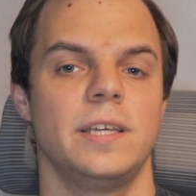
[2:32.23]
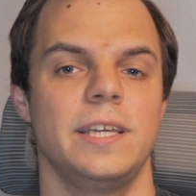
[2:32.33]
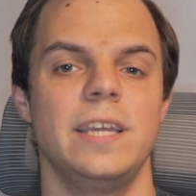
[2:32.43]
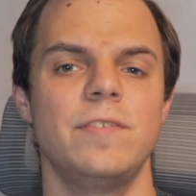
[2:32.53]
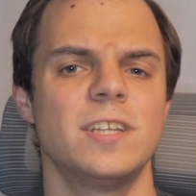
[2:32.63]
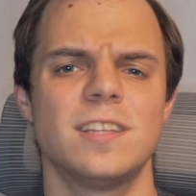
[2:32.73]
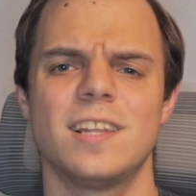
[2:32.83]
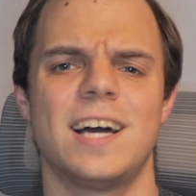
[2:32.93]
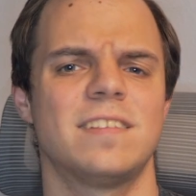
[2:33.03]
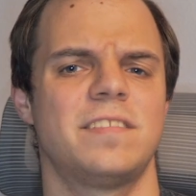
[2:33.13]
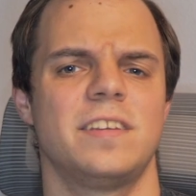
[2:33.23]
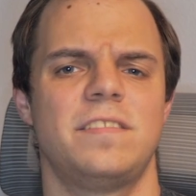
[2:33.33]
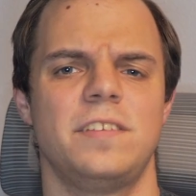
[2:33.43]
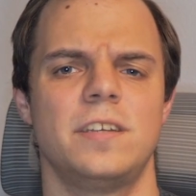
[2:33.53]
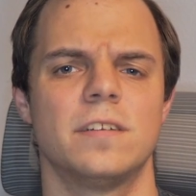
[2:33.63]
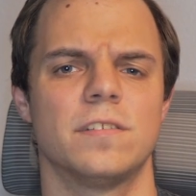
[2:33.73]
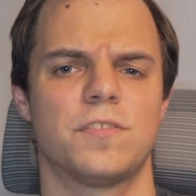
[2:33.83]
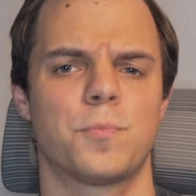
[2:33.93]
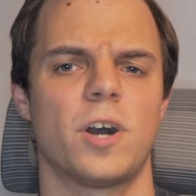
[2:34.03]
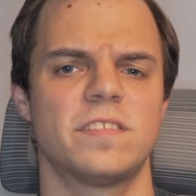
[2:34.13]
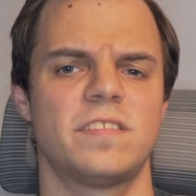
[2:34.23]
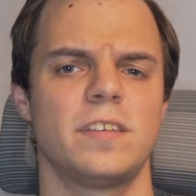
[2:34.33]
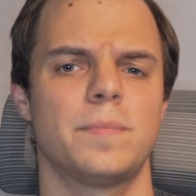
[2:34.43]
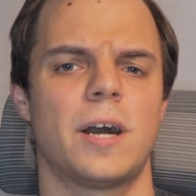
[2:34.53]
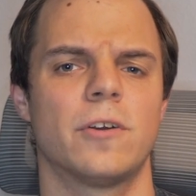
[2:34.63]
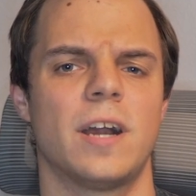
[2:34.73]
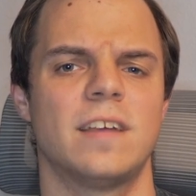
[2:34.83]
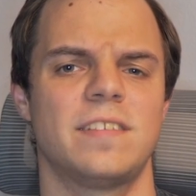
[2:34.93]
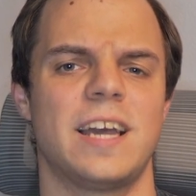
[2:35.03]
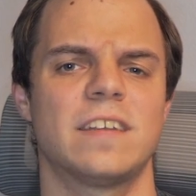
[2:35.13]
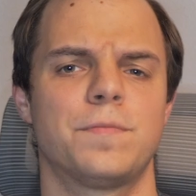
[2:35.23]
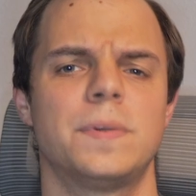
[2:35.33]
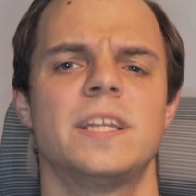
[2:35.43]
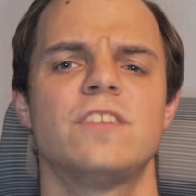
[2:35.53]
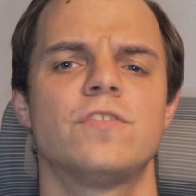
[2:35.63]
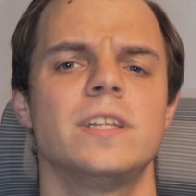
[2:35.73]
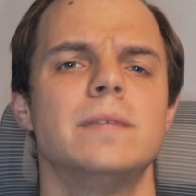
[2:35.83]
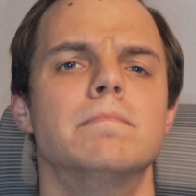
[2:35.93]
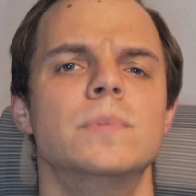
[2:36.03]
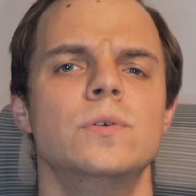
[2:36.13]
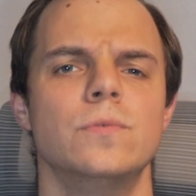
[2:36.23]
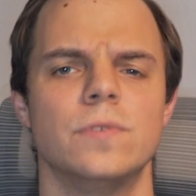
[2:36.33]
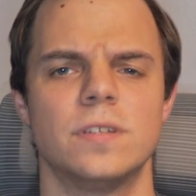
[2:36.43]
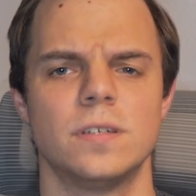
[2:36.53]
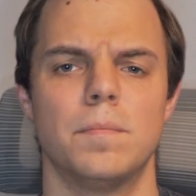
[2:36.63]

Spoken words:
Even in the last 6 years, processing power has exponentially mooned.